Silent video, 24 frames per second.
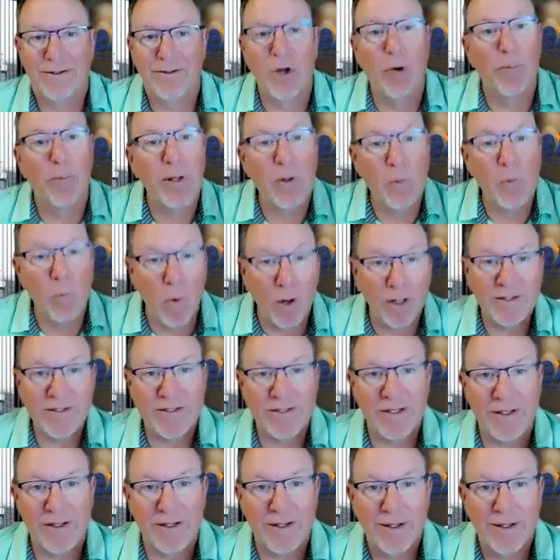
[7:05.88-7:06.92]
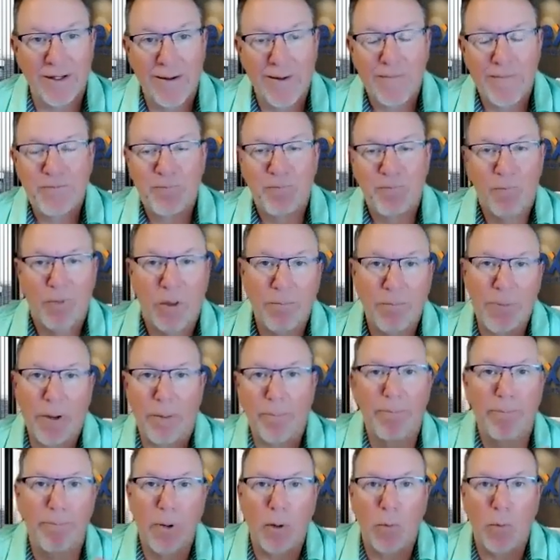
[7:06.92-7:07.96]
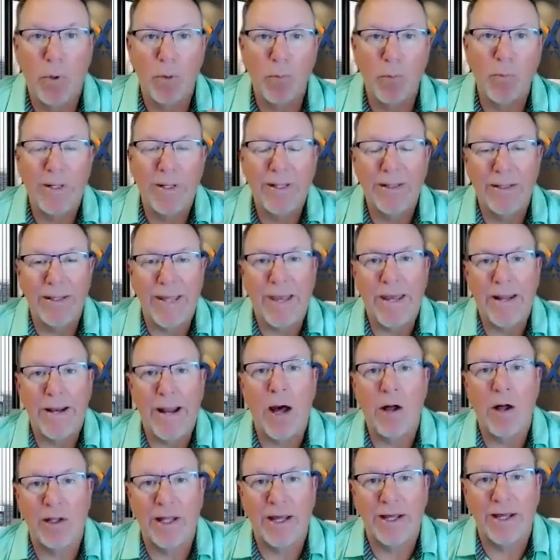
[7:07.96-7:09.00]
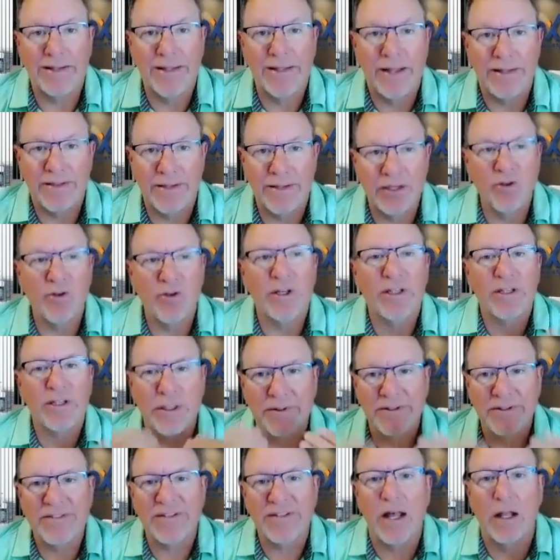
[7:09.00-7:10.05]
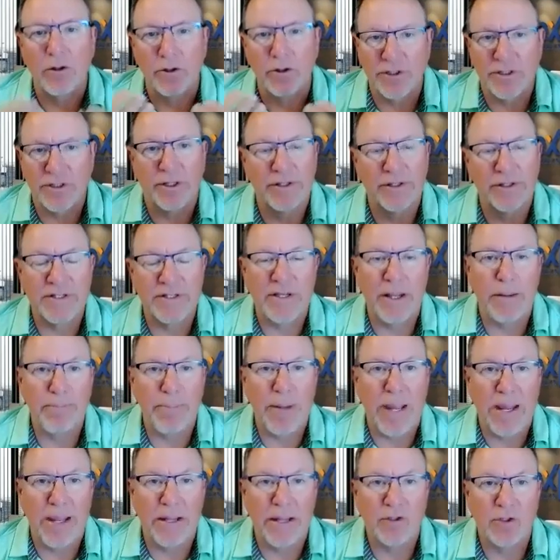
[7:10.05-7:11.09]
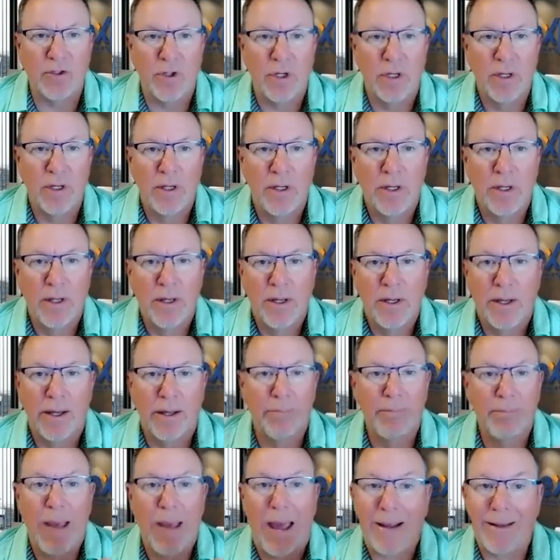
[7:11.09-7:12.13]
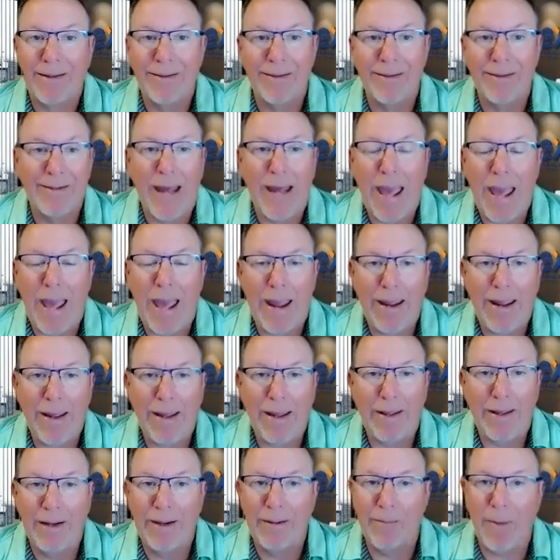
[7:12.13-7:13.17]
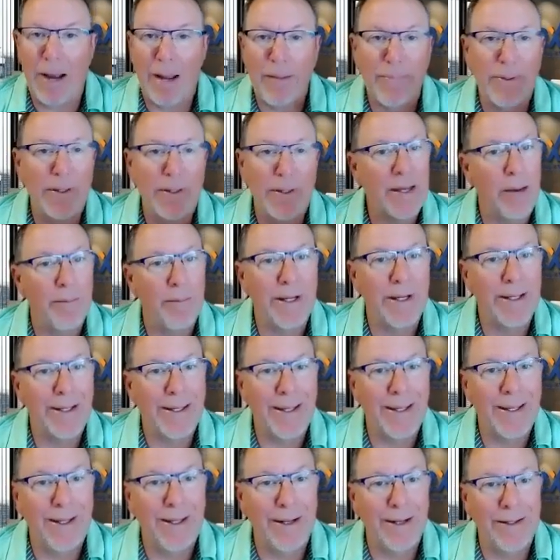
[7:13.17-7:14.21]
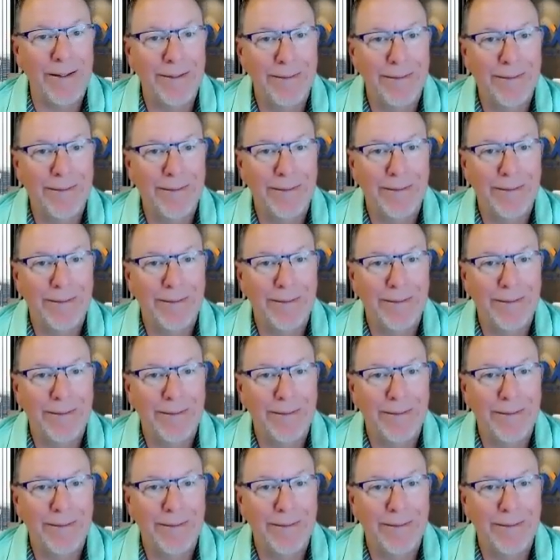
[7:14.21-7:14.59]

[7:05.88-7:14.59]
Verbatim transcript: Nobody wants it, but when we lay it out like that, then you get the sellers on the same page. And back in the day, and it might be coming again,